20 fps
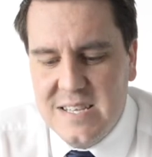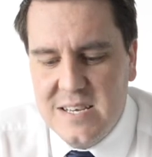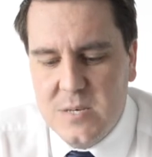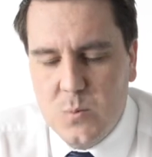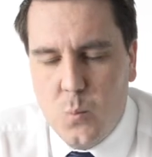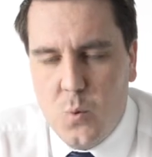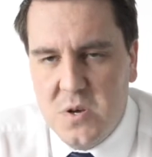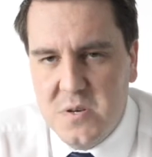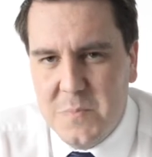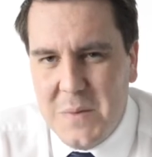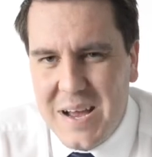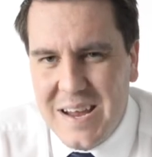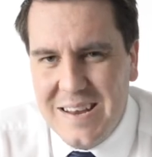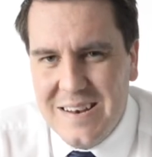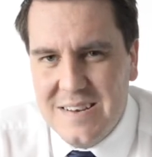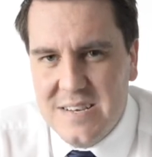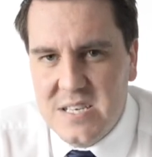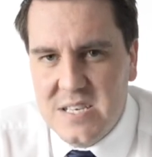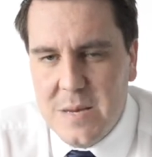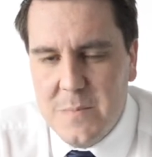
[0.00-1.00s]
This was back
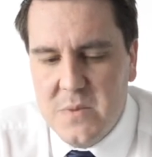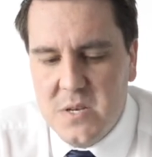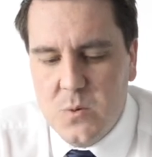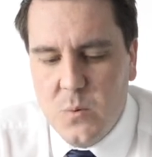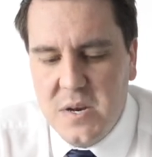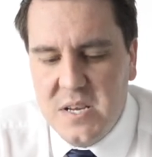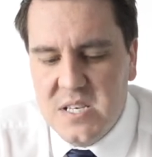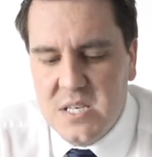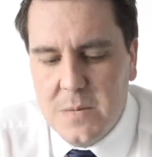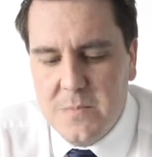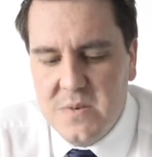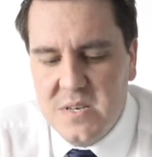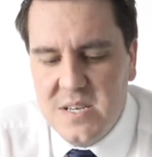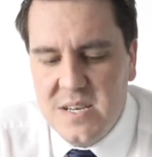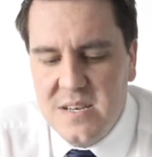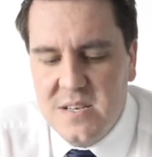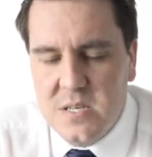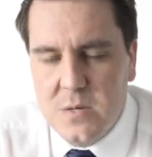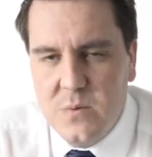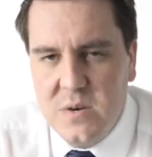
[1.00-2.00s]
in December
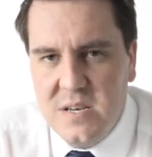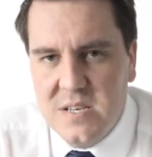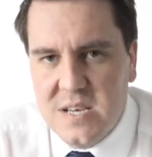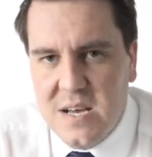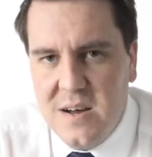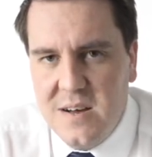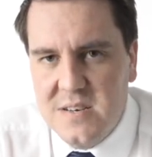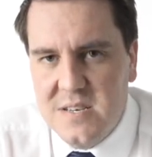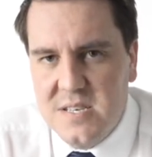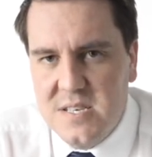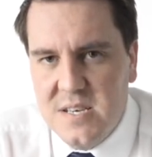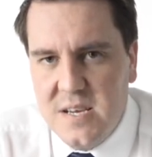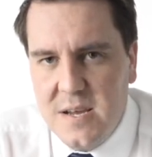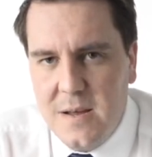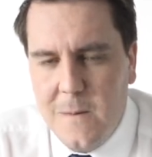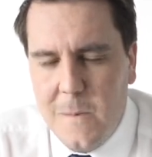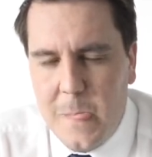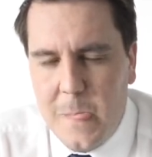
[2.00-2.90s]
2017, so it is hard to see